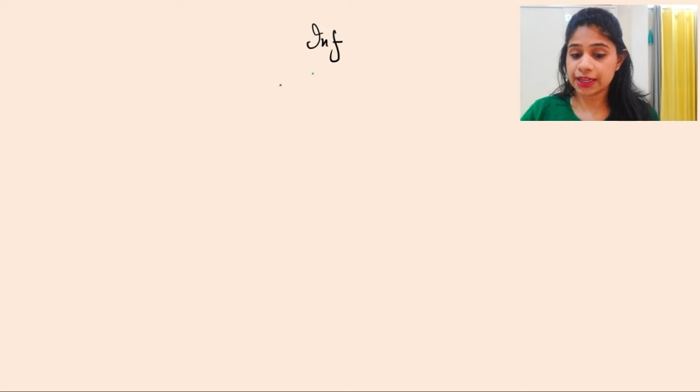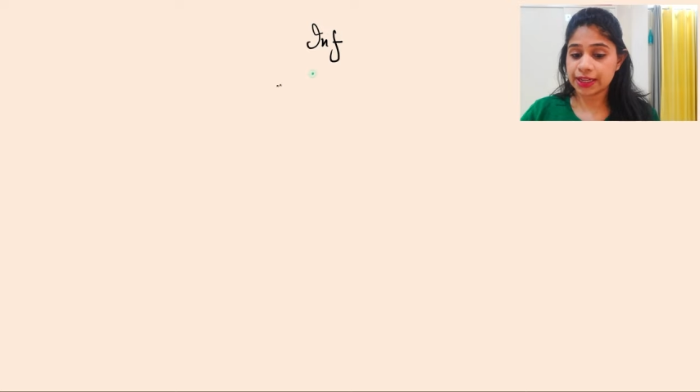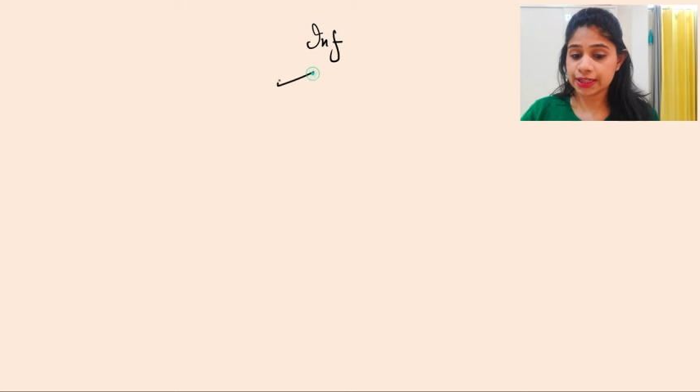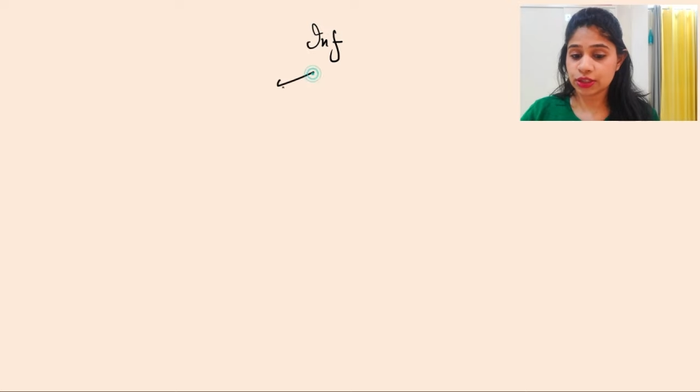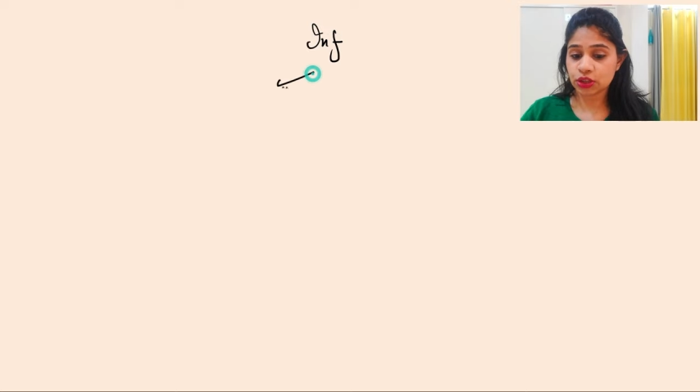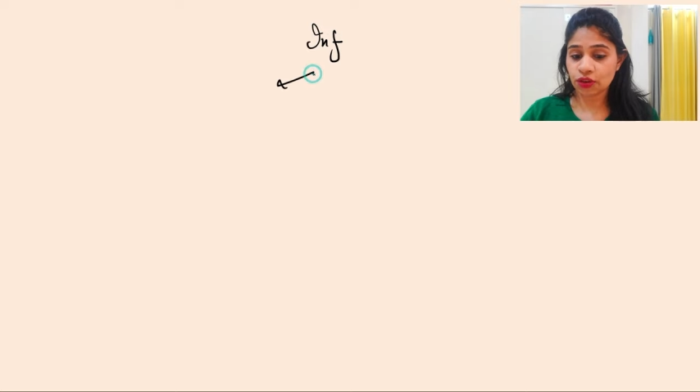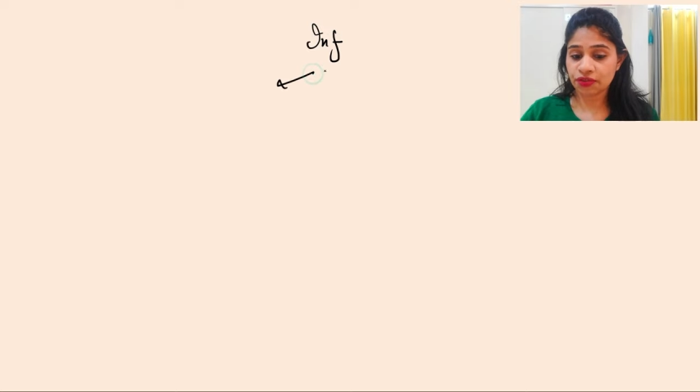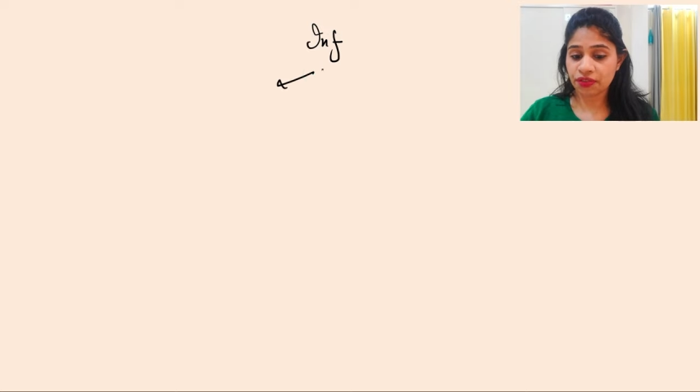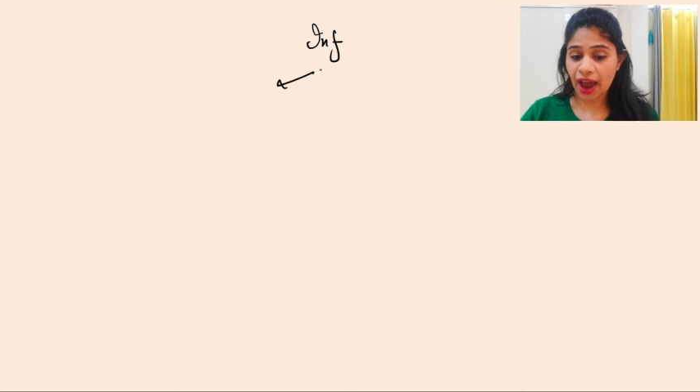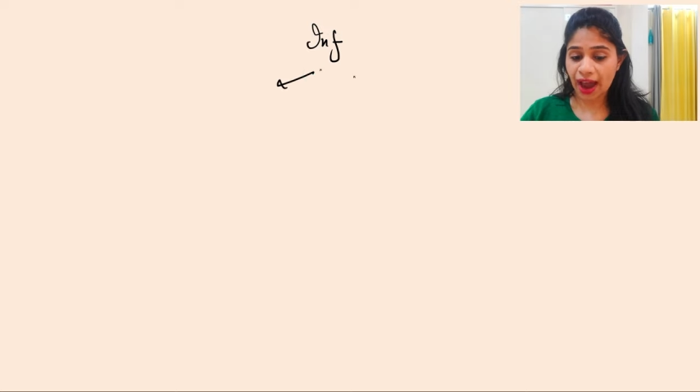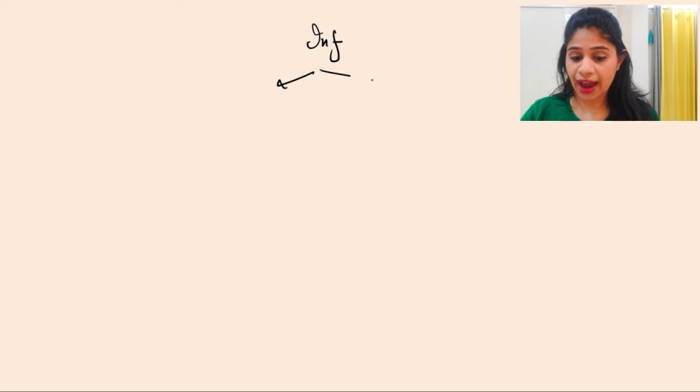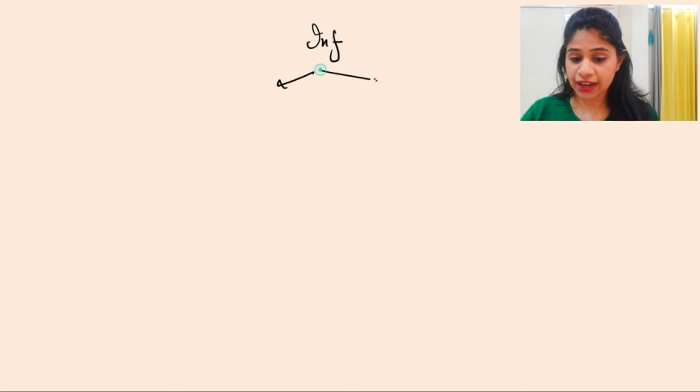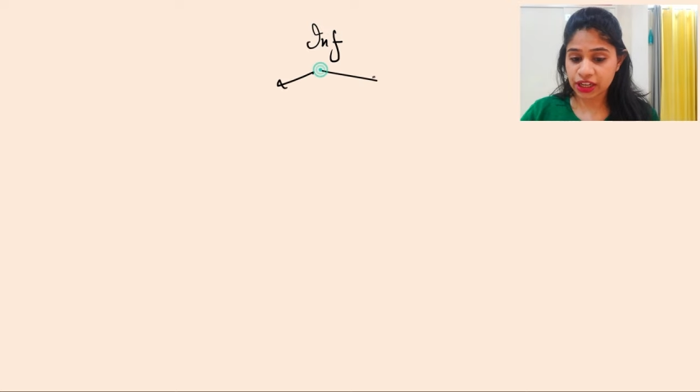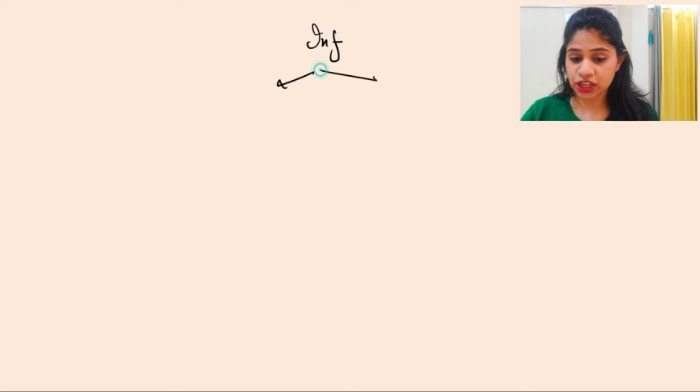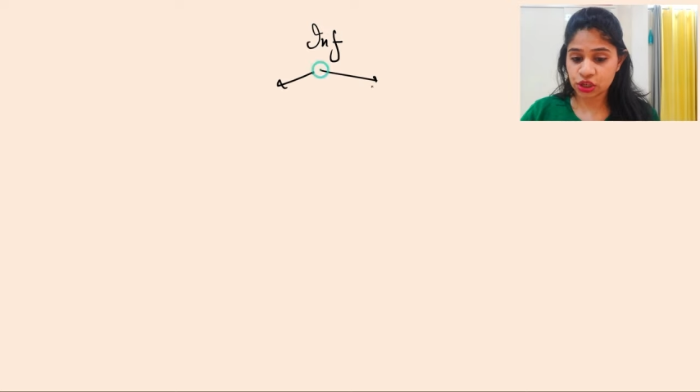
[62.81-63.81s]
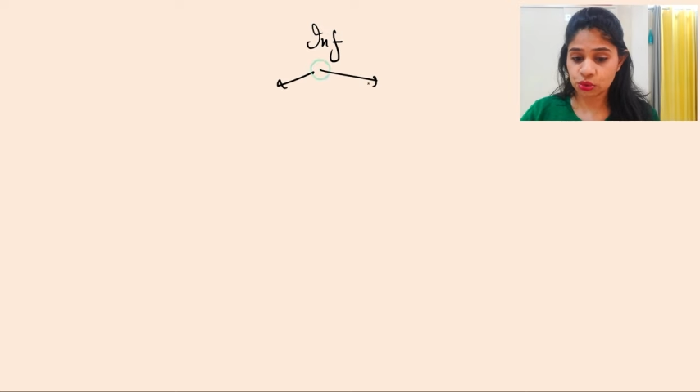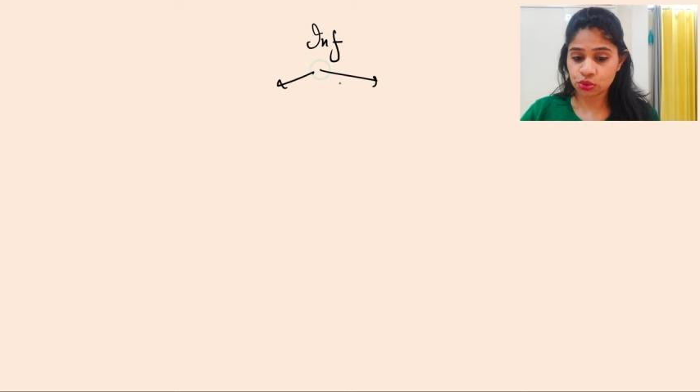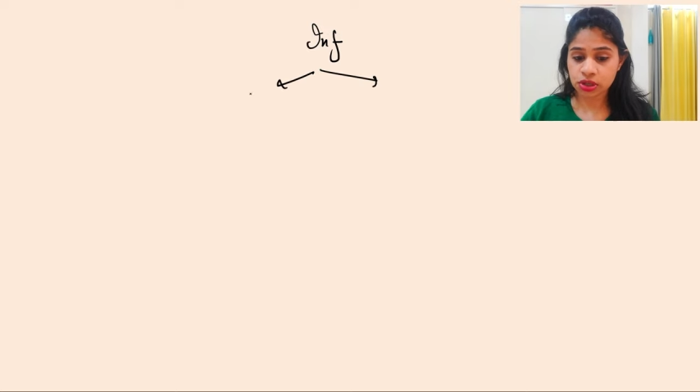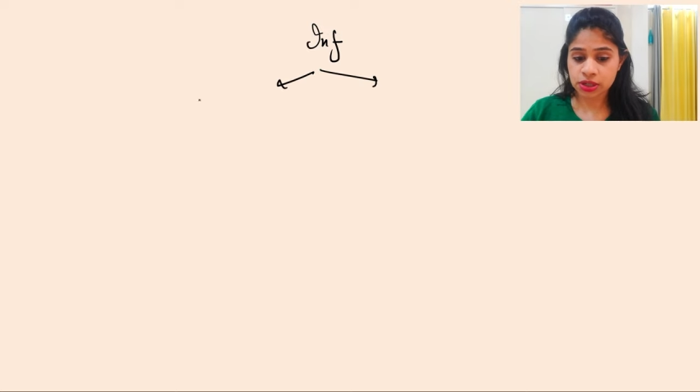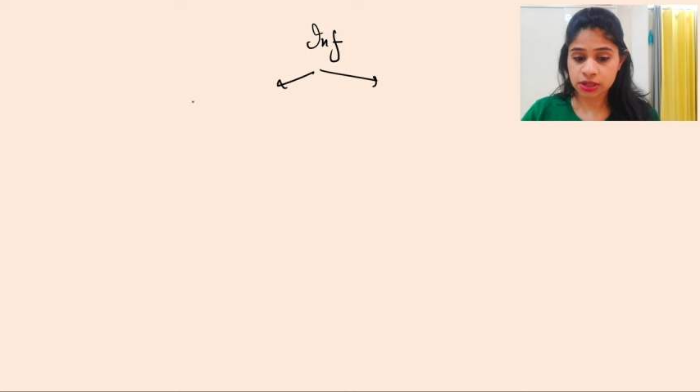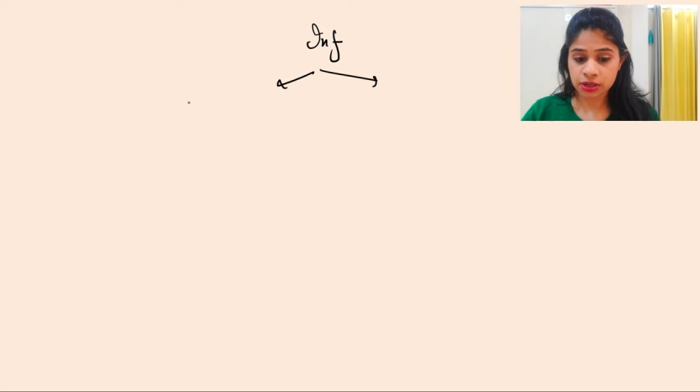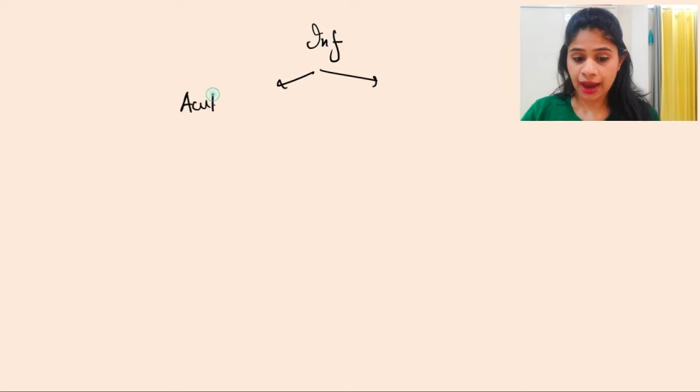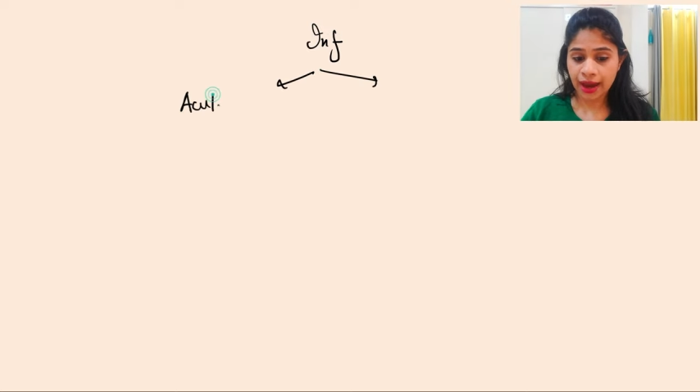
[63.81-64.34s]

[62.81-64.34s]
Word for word: It is of acute